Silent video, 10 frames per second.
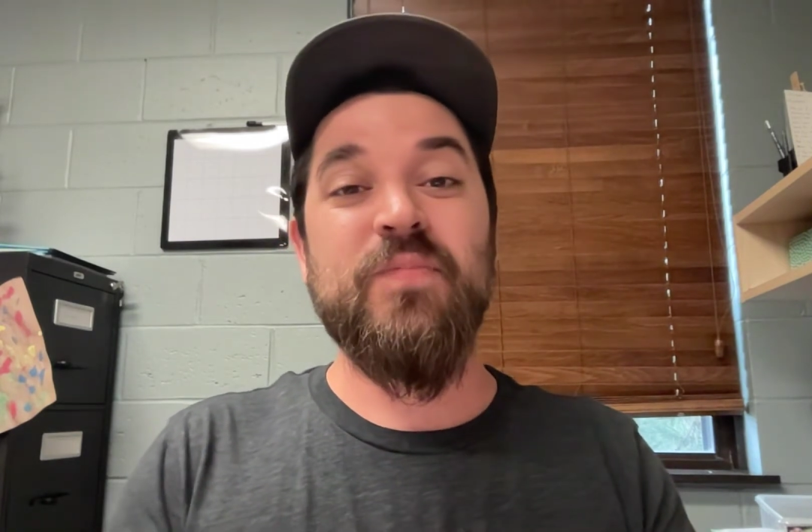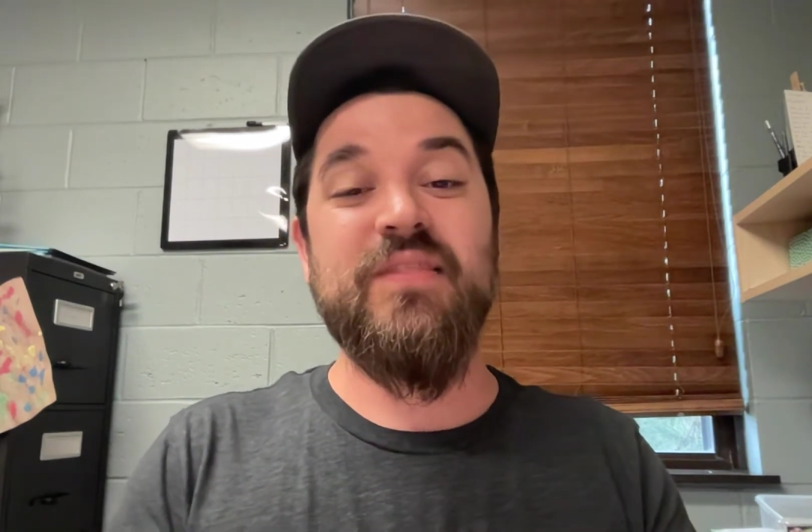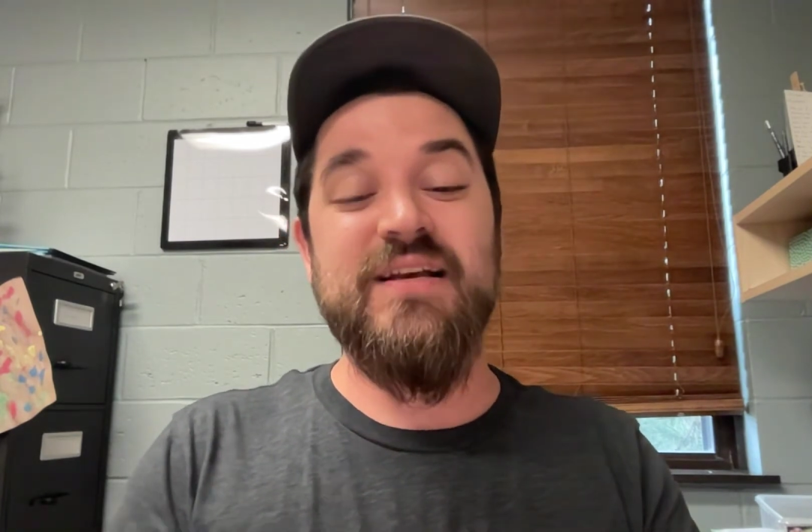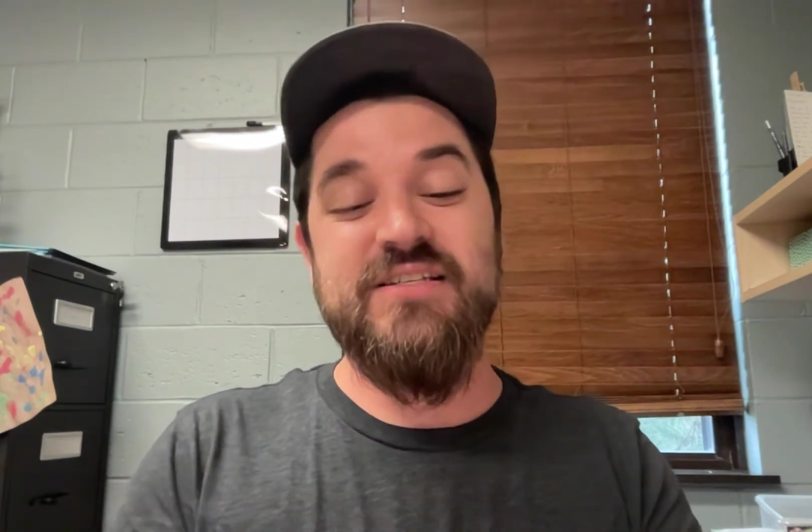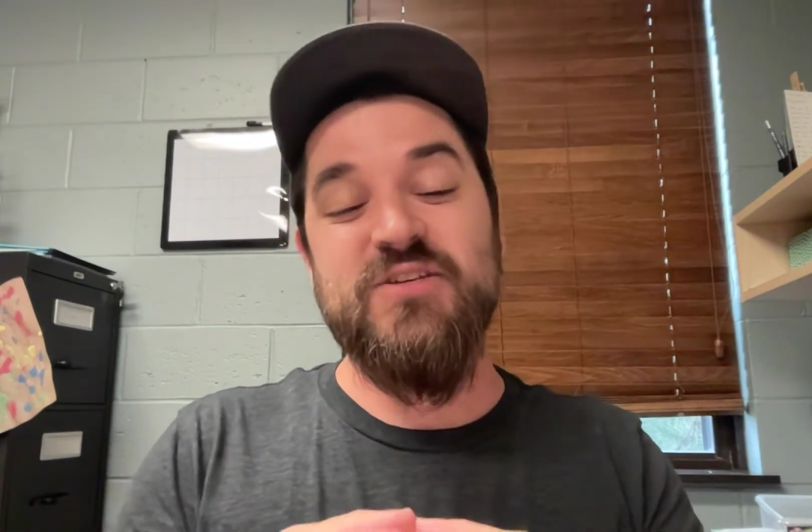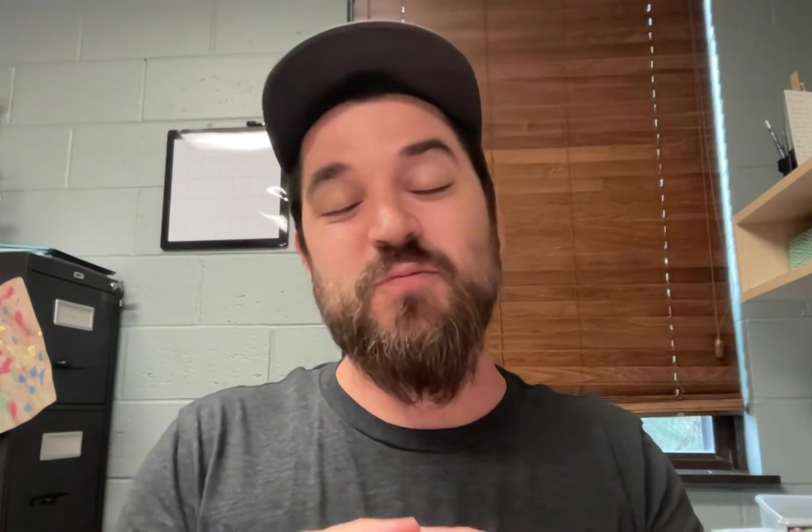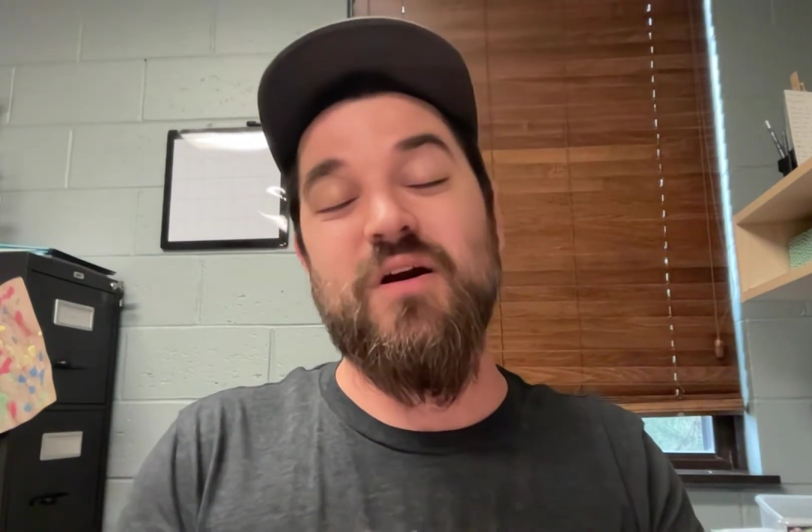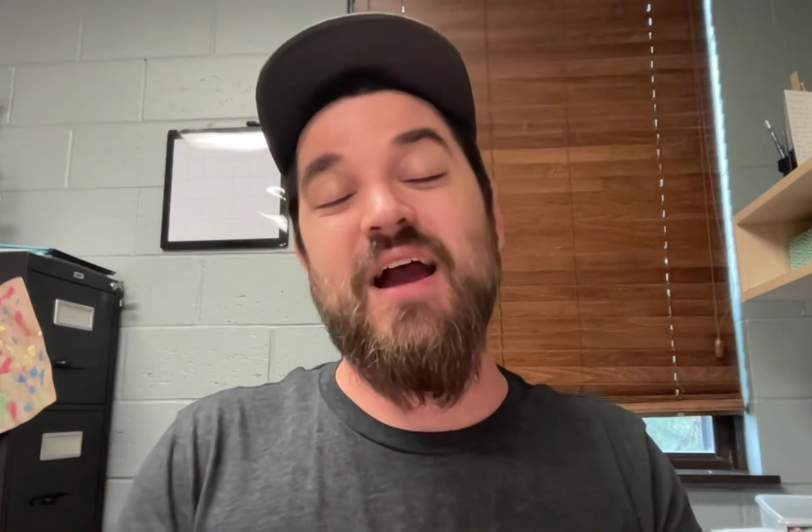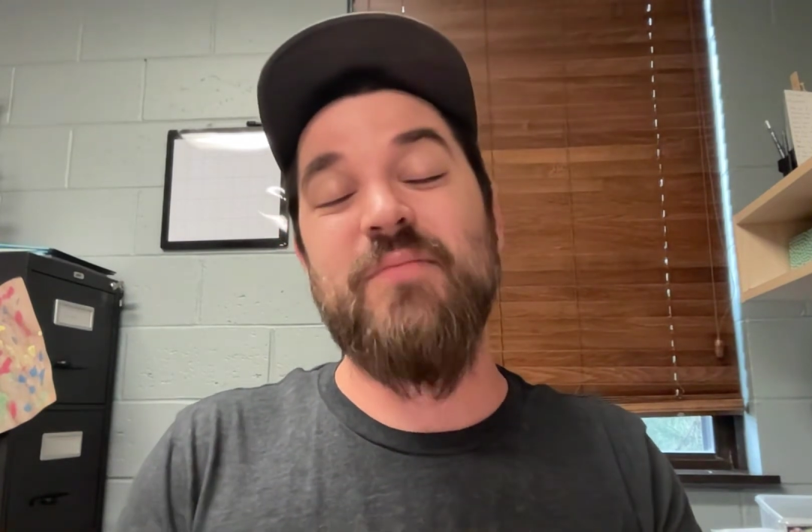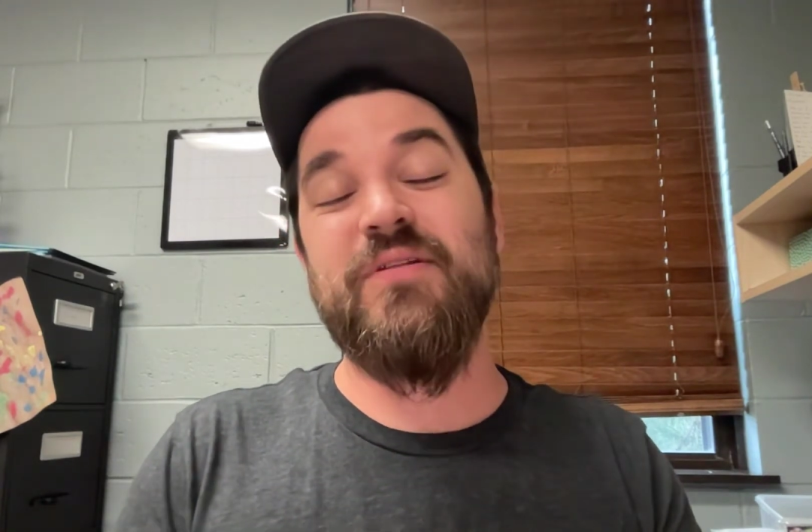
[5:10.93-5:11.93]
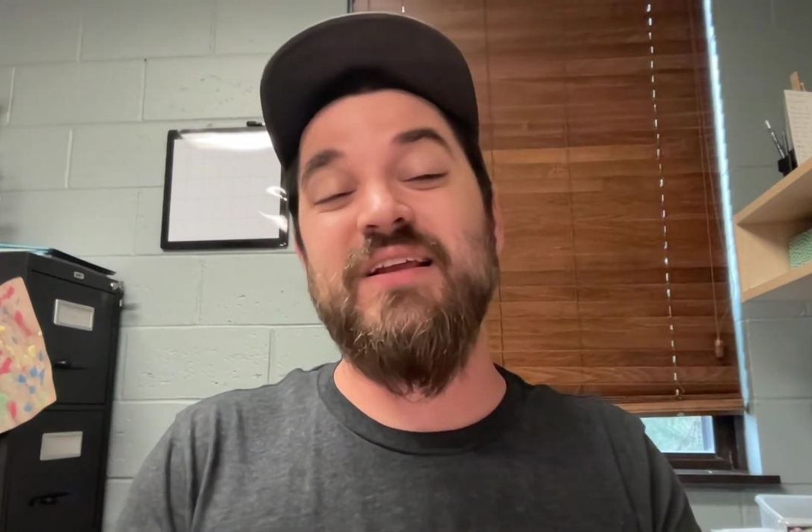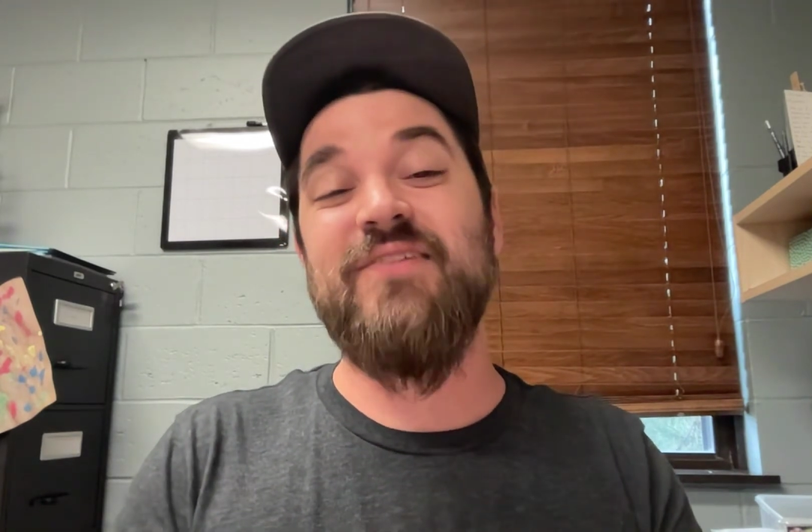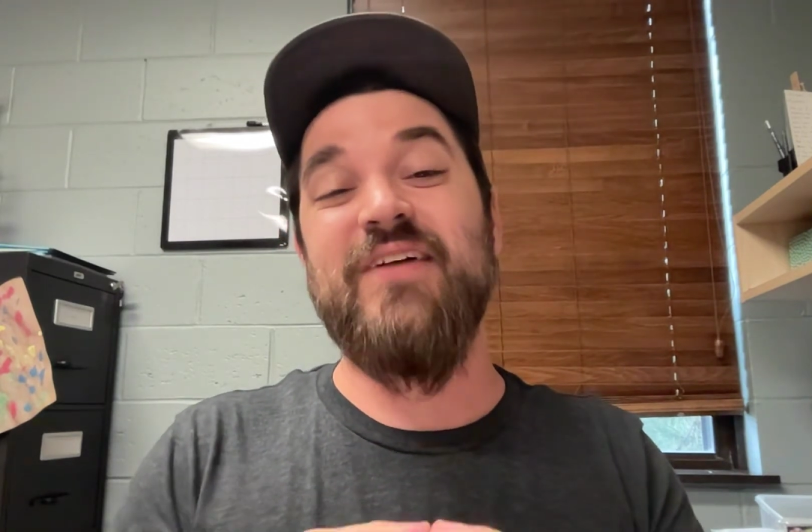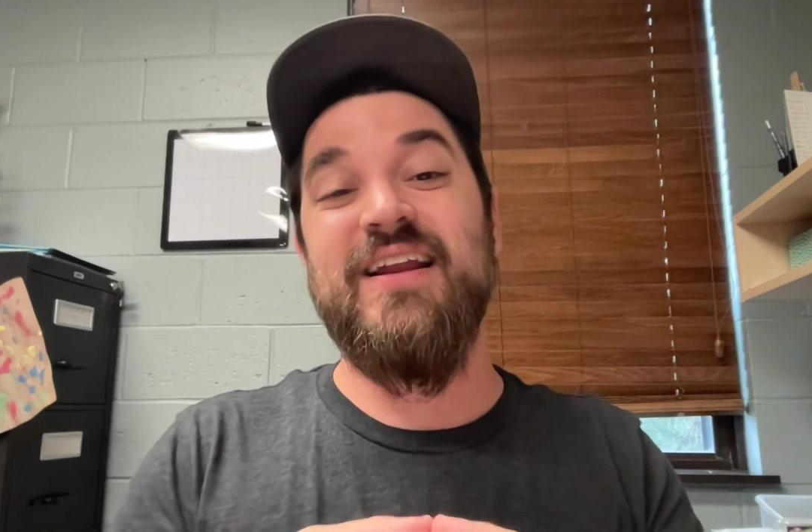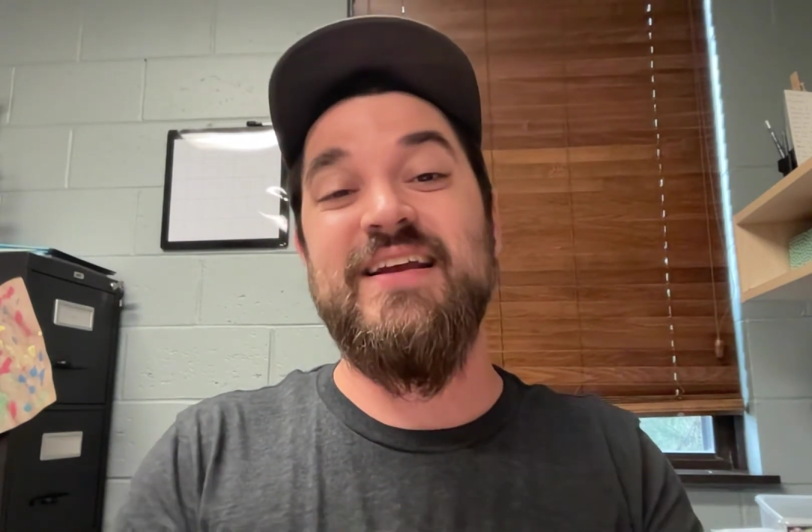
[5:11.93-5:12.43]
this is where I
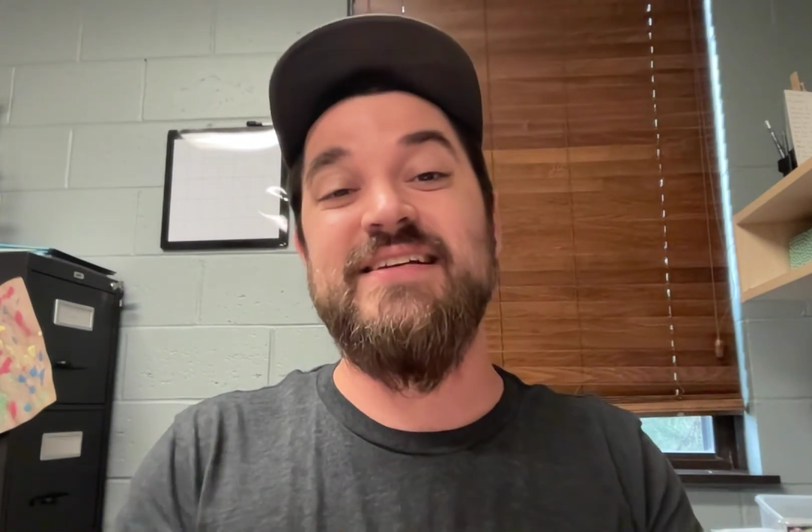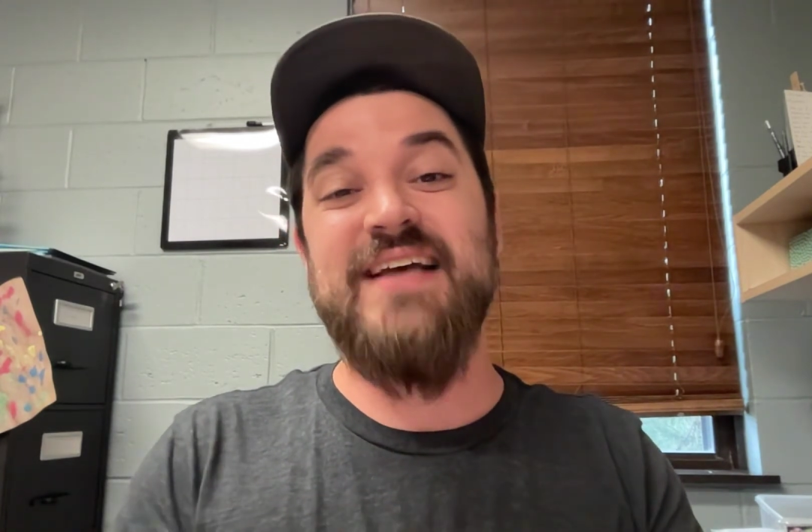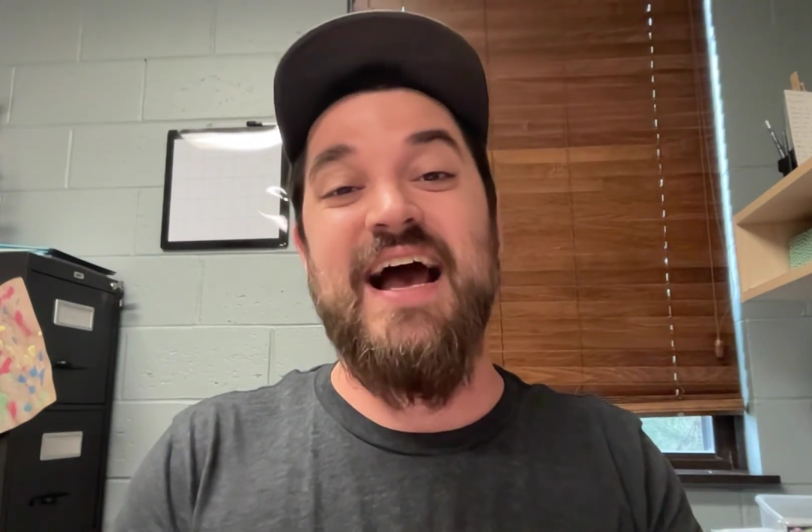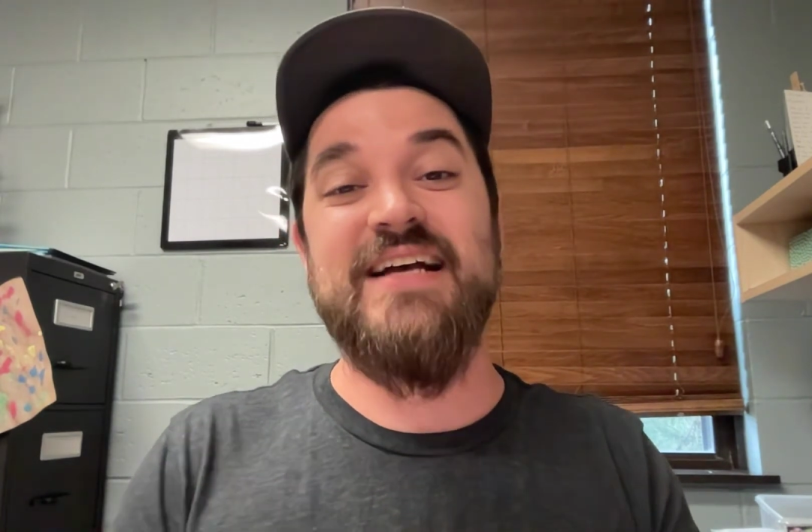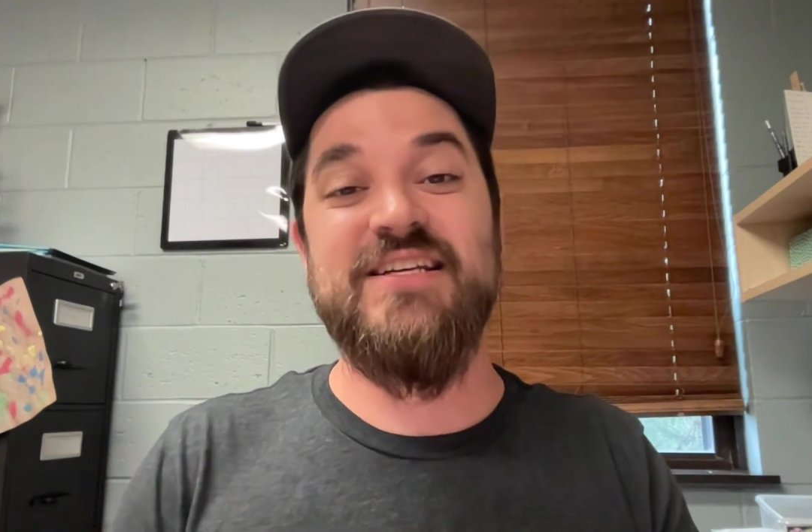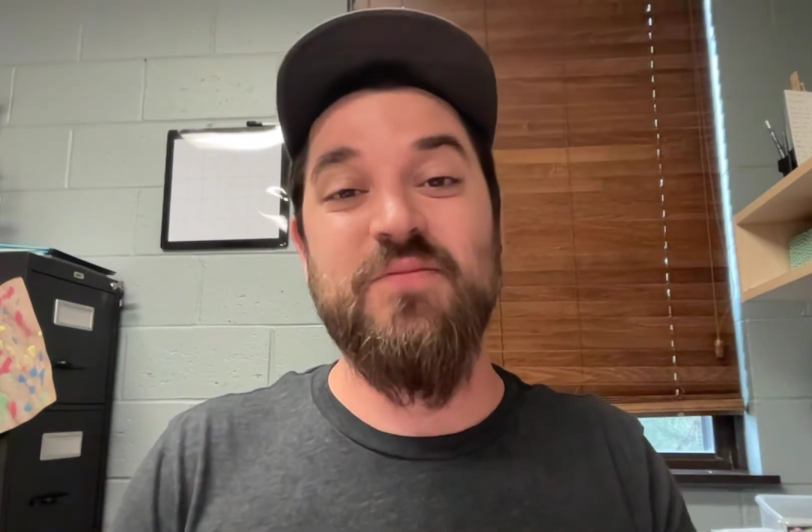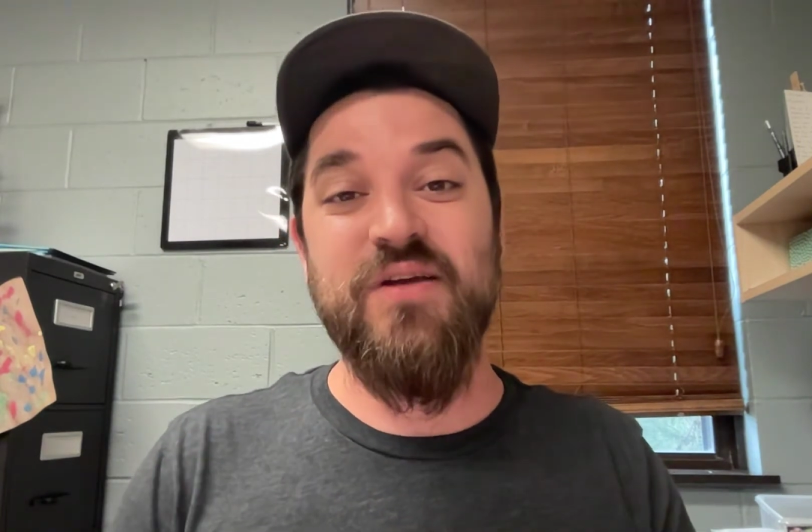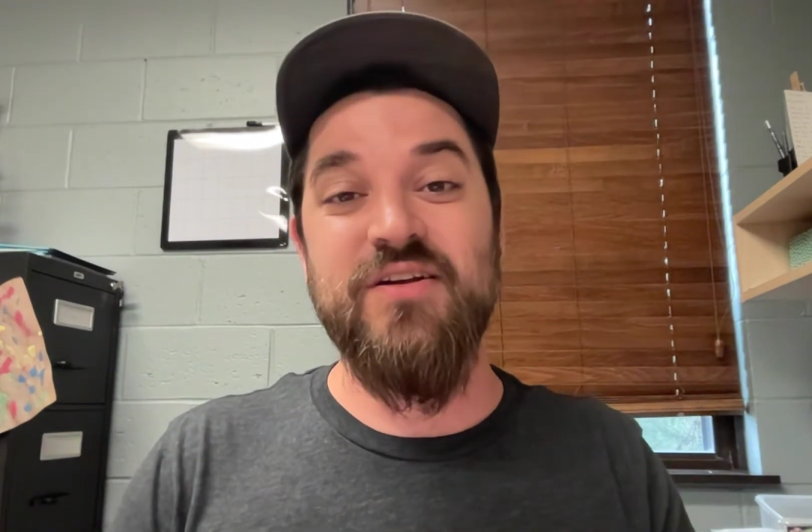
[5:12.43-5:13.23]
believe that he is asking me